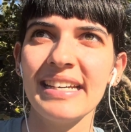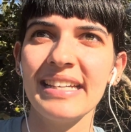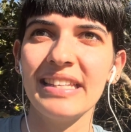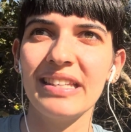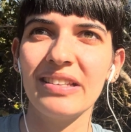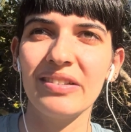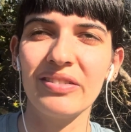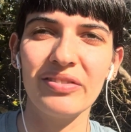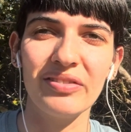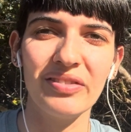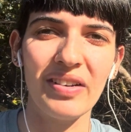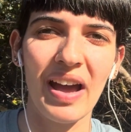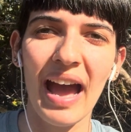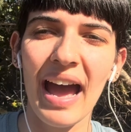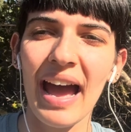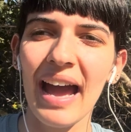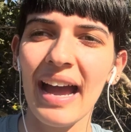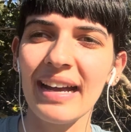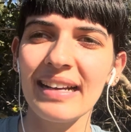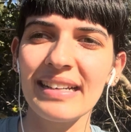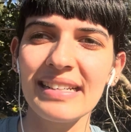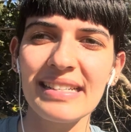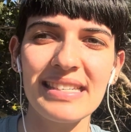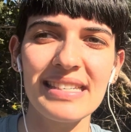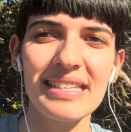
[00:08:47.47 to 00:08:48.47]
the
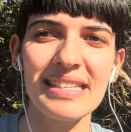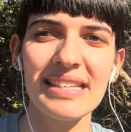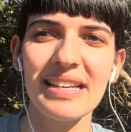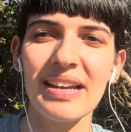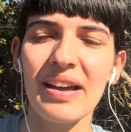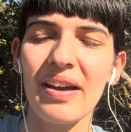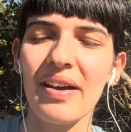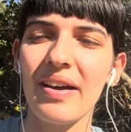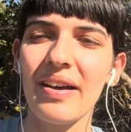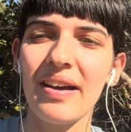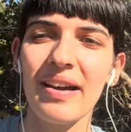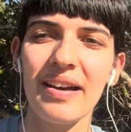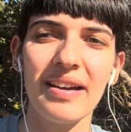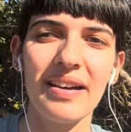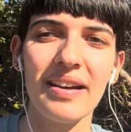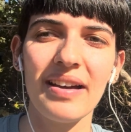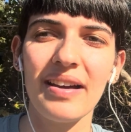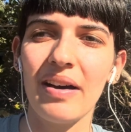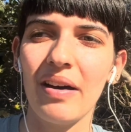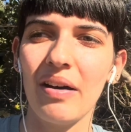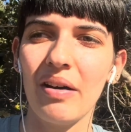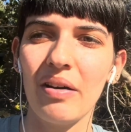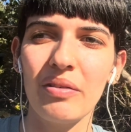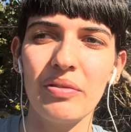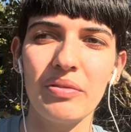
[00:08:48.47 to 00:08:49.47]
fact
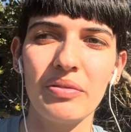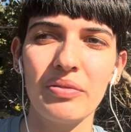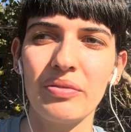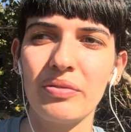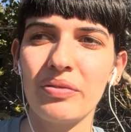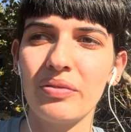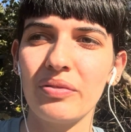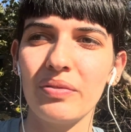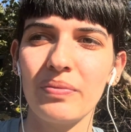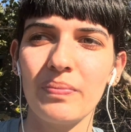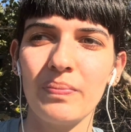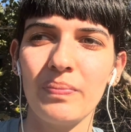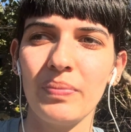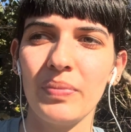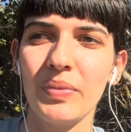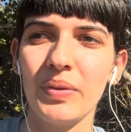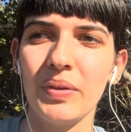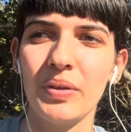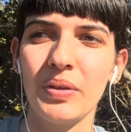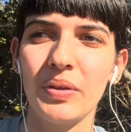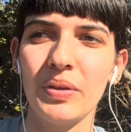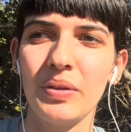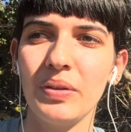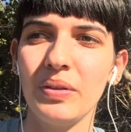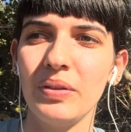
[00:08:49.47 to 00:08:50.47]
of
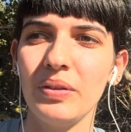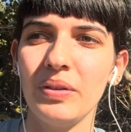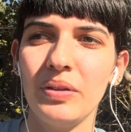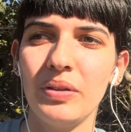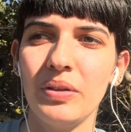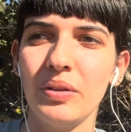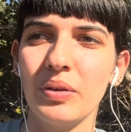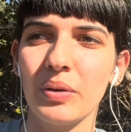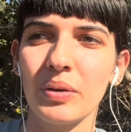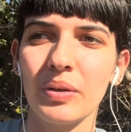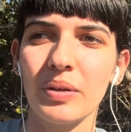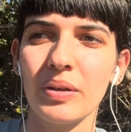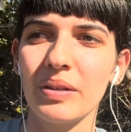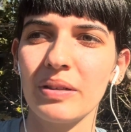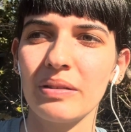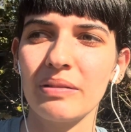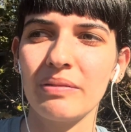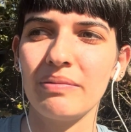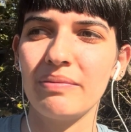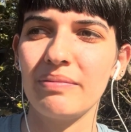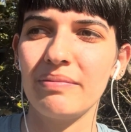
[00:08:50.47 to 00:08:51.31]
your